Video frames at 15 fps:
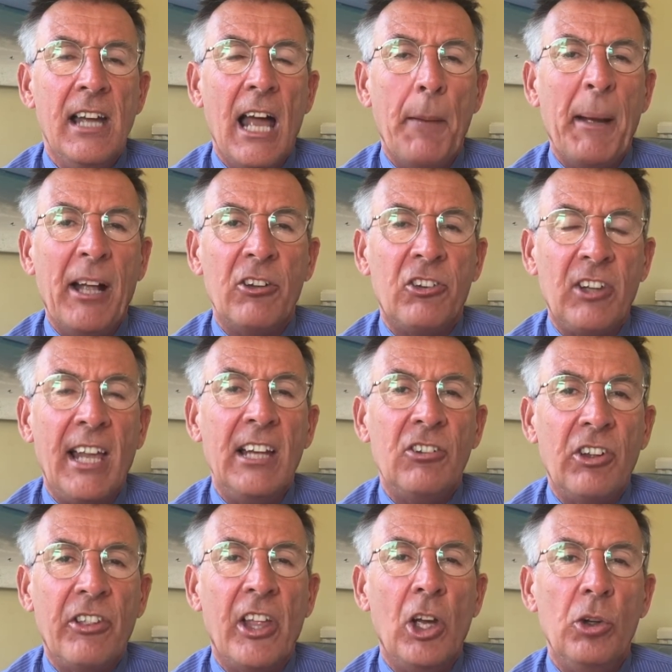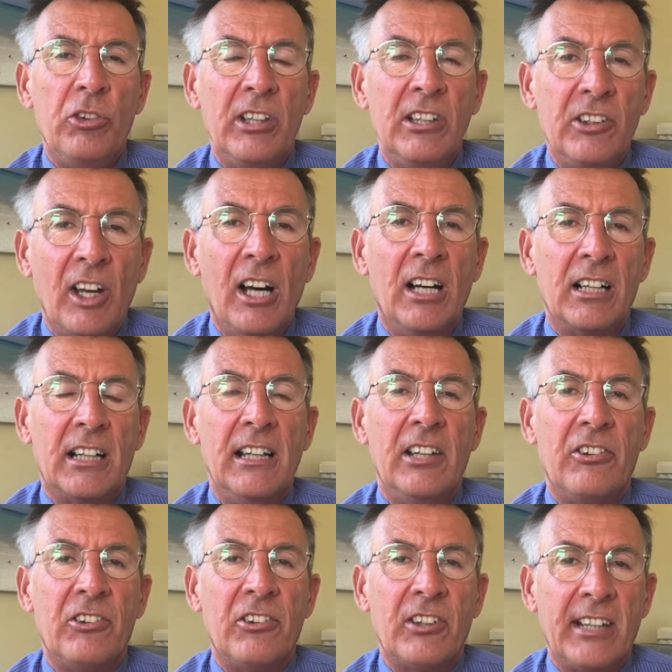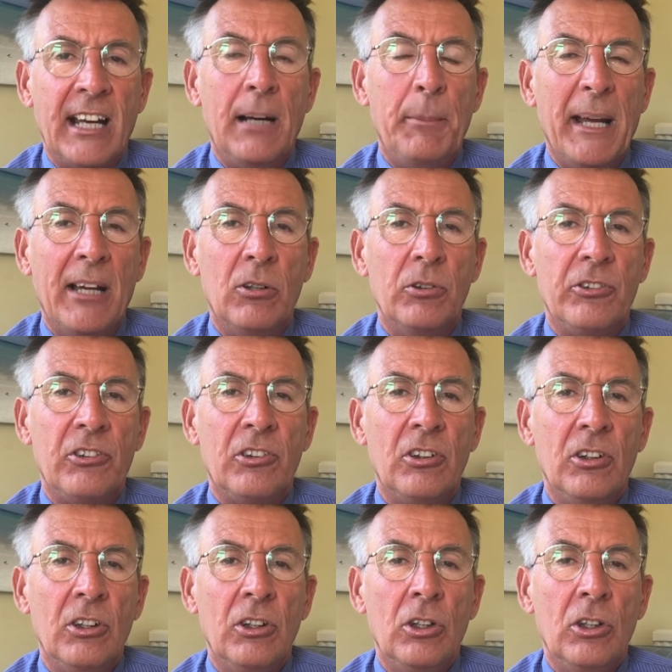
about saying to those in darkness, come out.